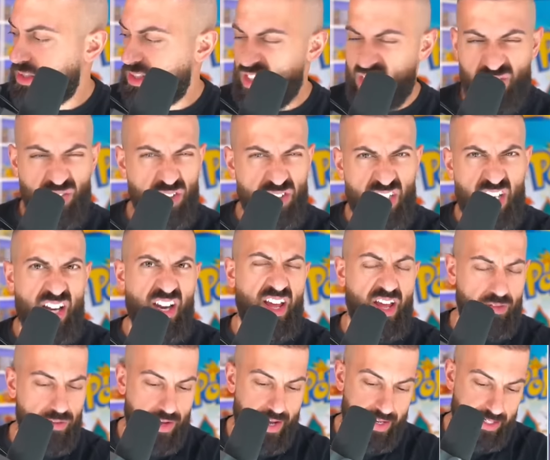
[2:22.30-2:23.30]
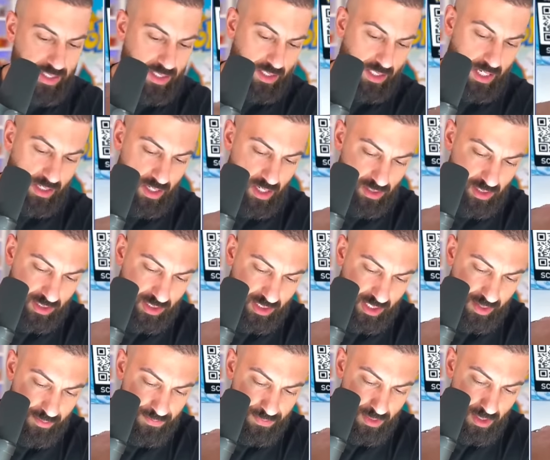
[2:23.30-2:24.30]
This feels kind of heavy, actually. I don't know. Let's
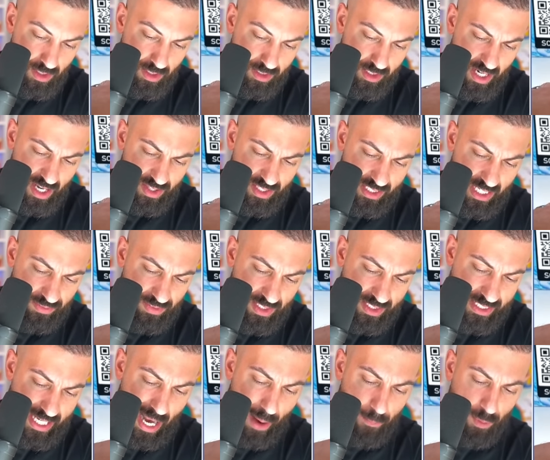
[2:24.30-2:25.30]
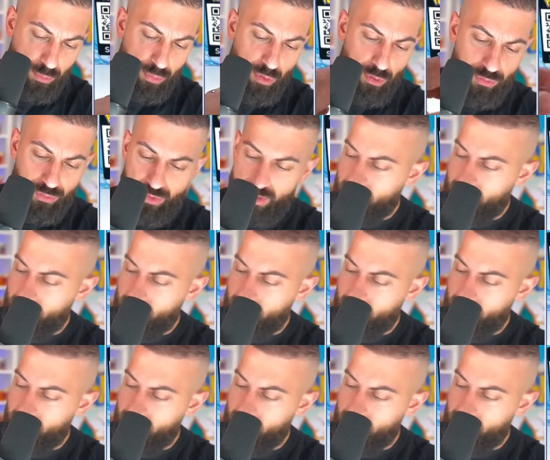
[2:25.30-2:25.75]
see. So, yeah, these have these tamper-proof